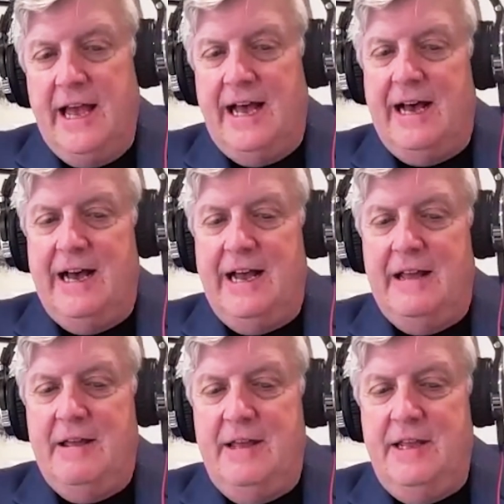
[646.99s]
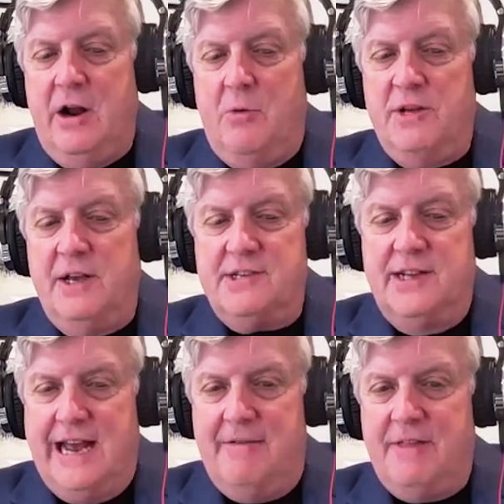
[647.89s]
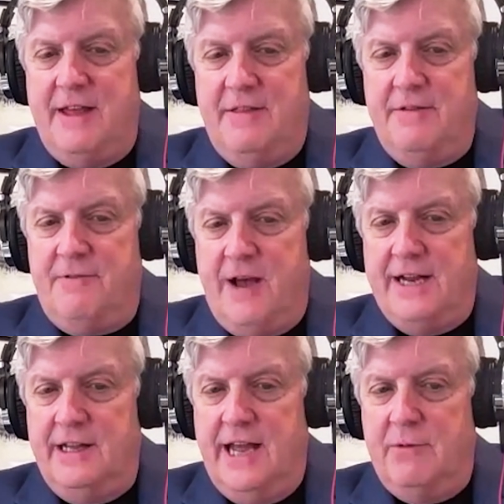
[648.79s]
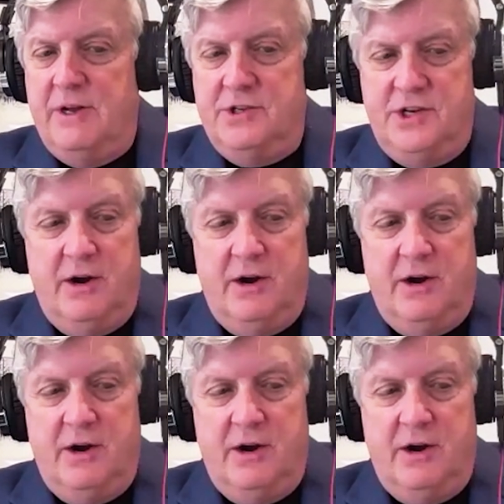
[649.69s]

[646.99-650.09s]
Doesn't have the fine language.